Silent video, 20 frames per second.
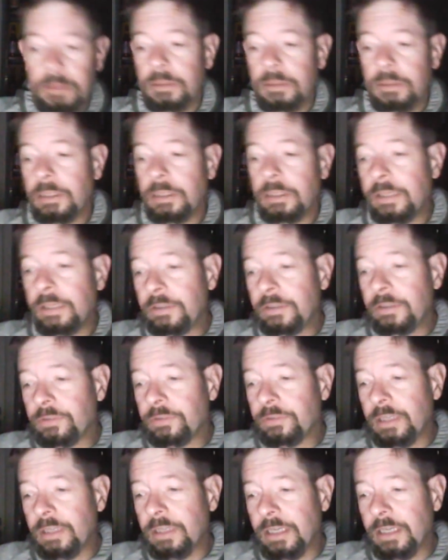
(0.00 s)
Now, this
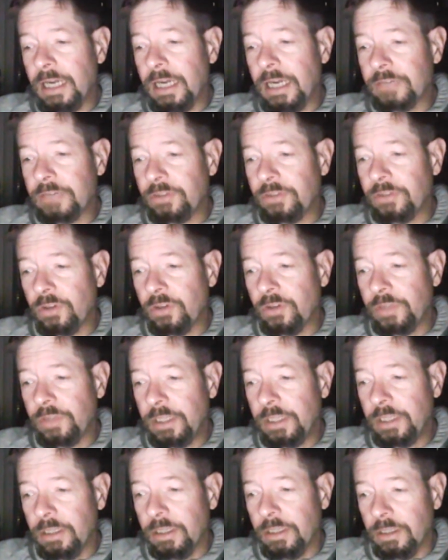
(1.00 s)
concoction over
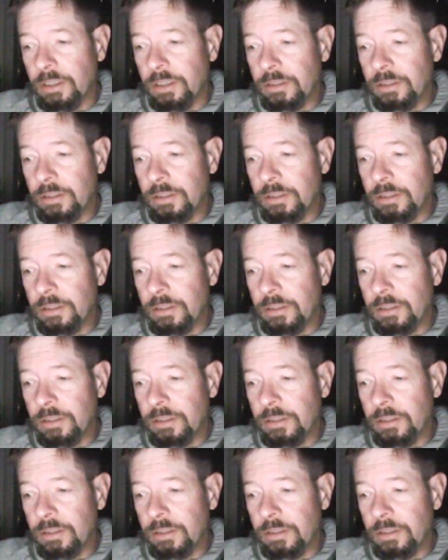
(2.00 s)
here,